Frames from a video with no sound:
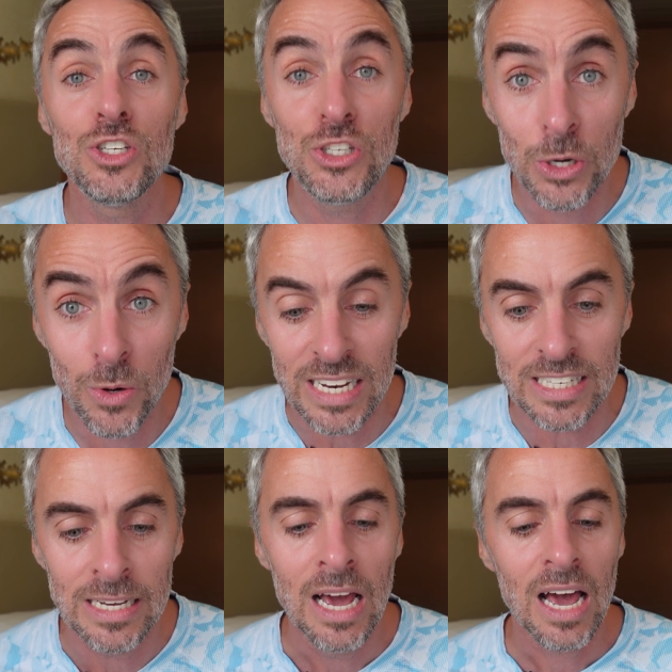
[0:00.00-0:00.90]
Do
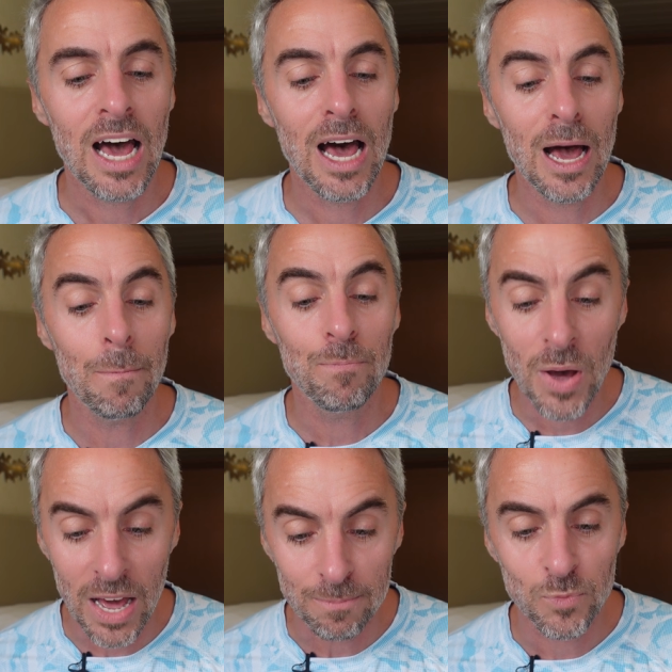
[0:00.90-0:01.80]
it.
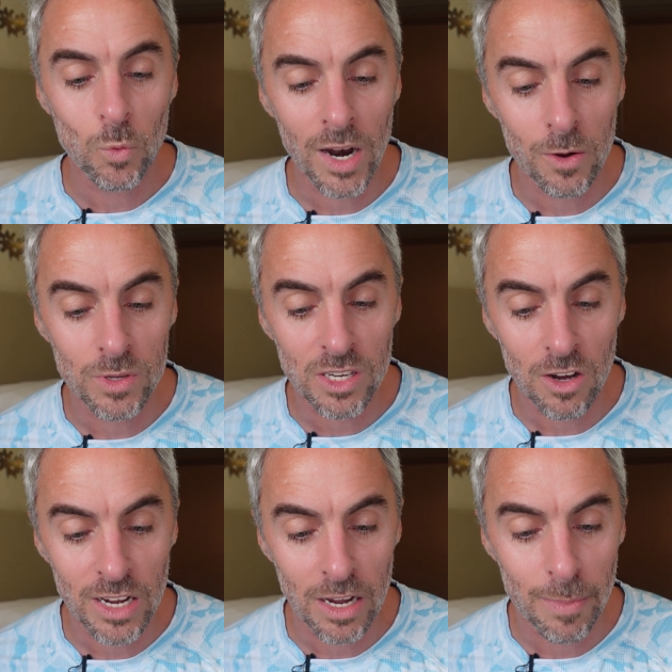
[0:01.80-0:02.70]
But what I was
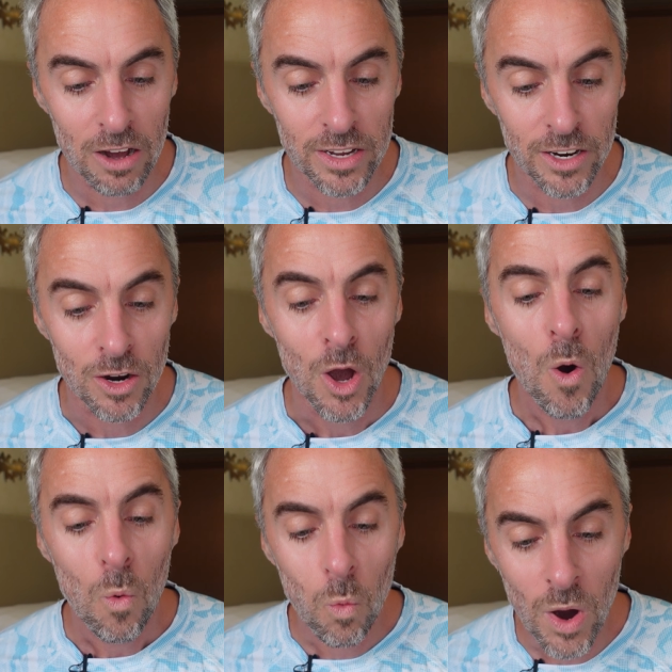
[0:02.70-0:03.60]
talking about here
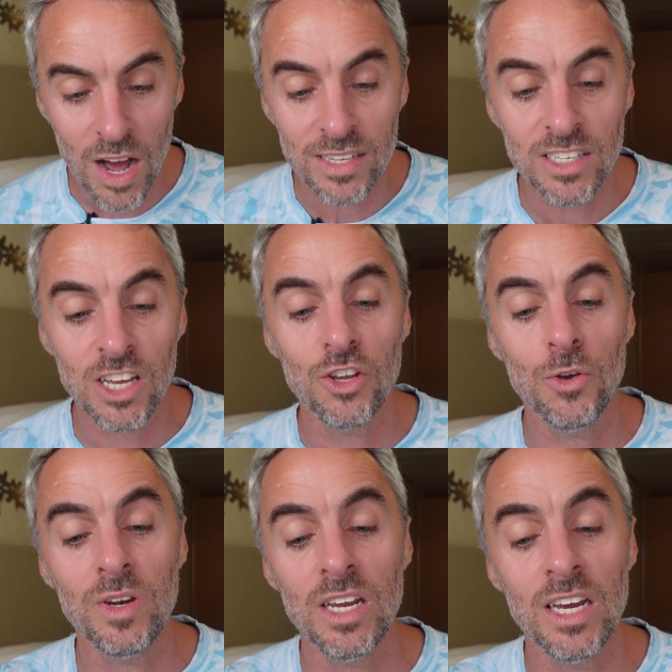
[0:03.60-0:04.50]
was
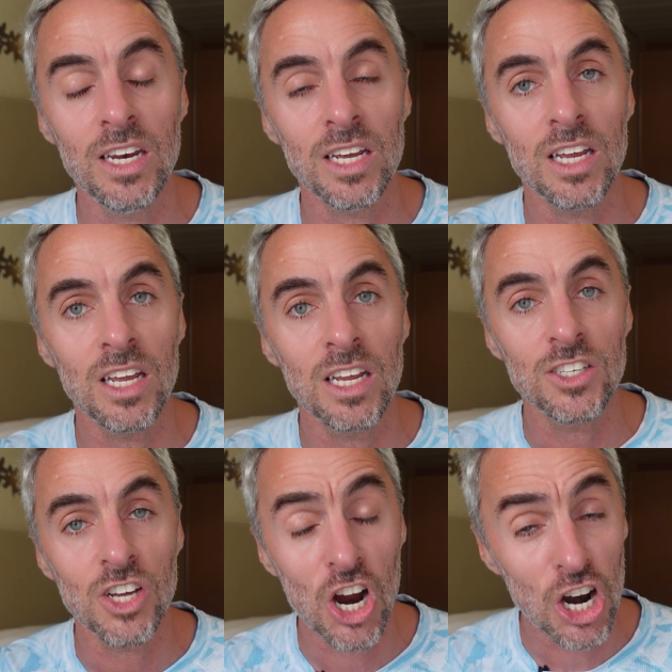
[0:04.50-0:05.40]
you need
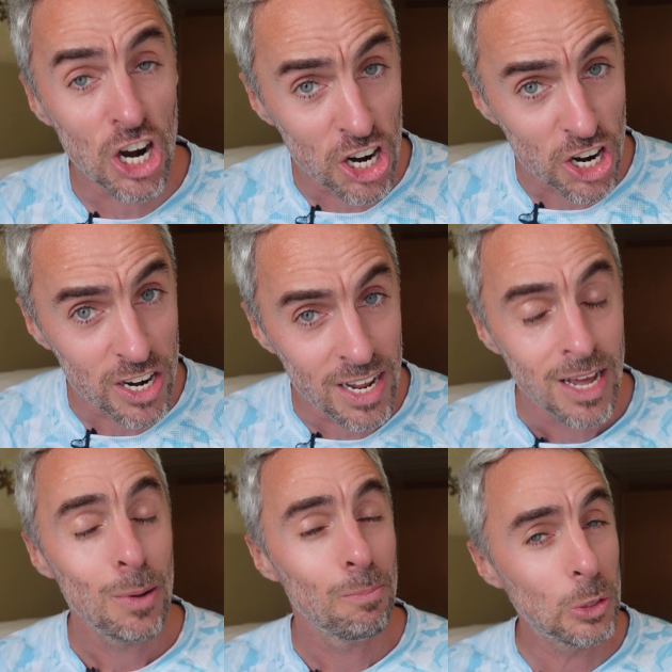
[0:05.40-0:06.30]
to earn
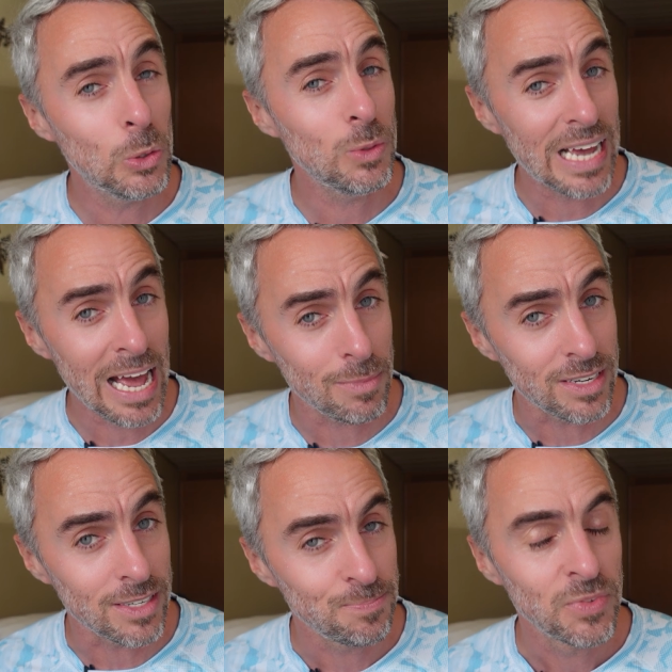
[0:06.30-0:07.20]
Blue
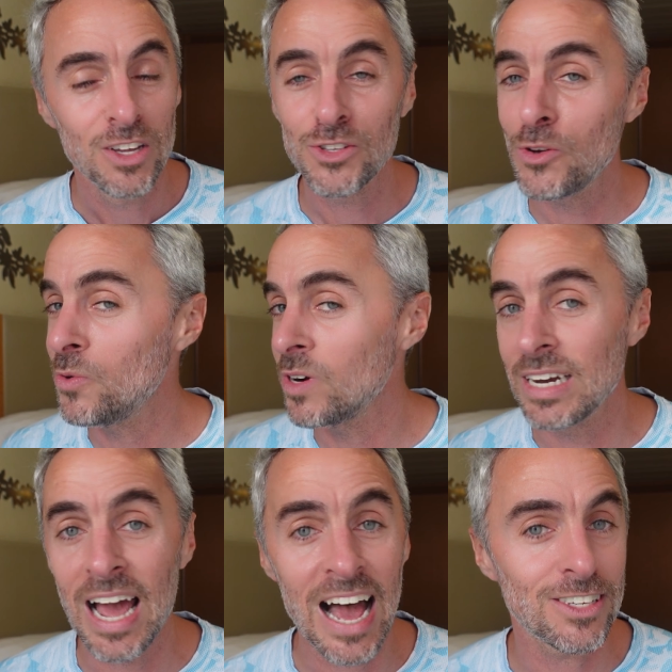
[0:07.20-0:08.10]
Diamond. So you are
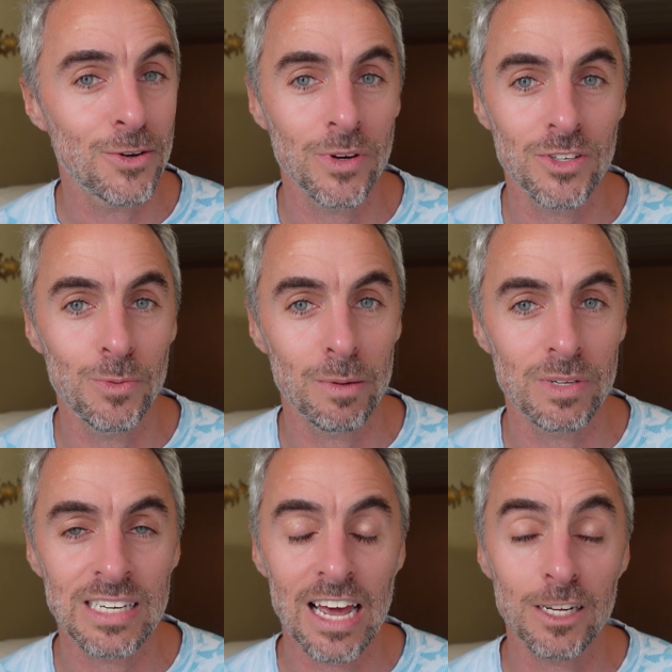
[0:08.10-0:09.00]
not going to be able
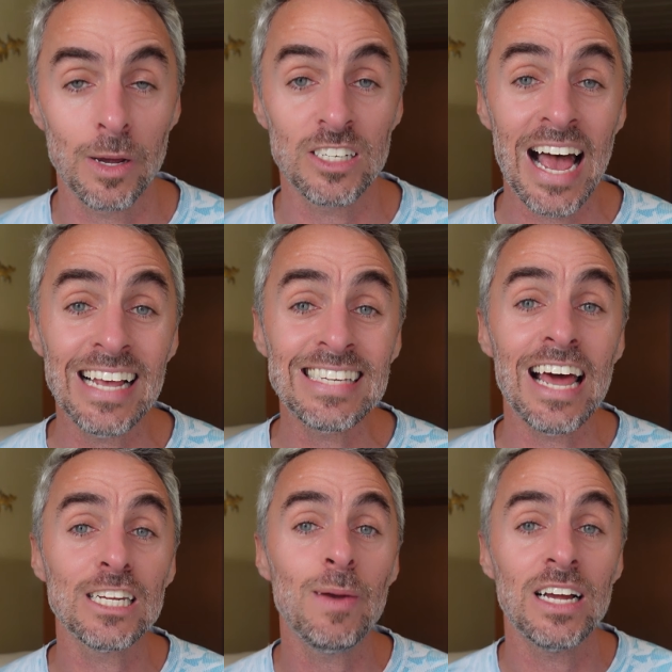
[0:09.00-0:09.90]
to status match. I
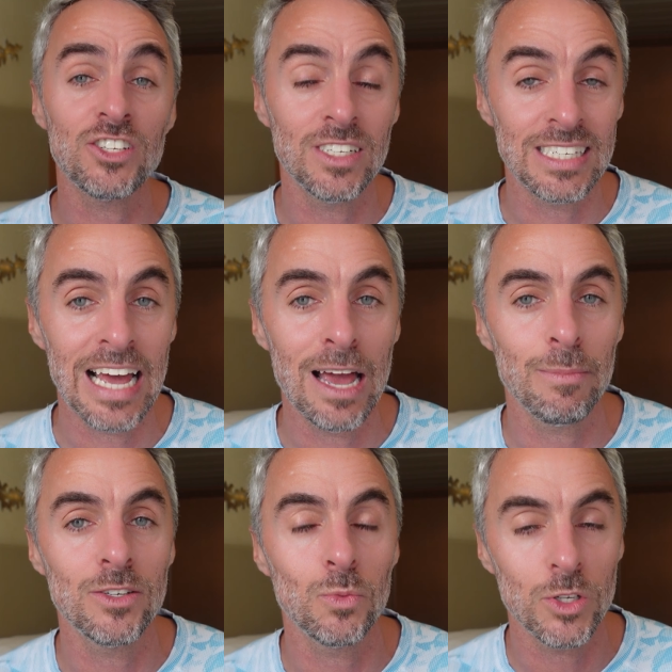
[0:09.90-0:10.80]
status match into
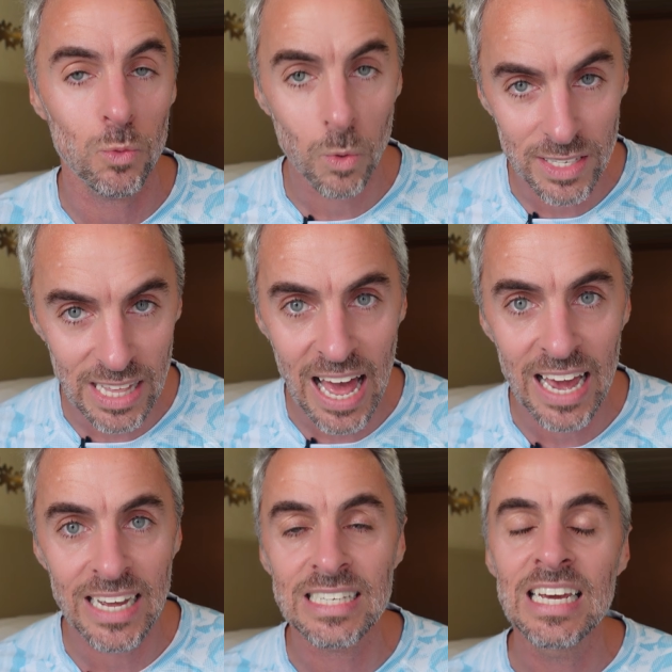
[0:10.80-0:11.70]
Diamond, which was the
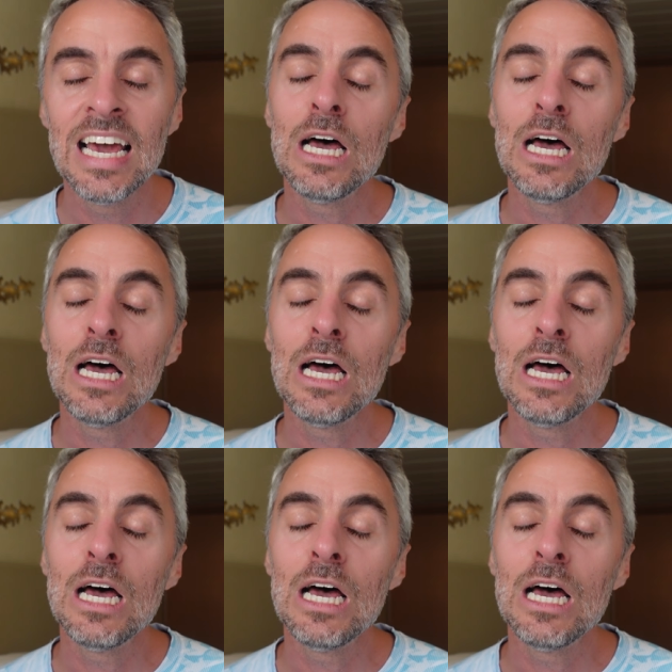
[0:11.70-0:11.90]
highest.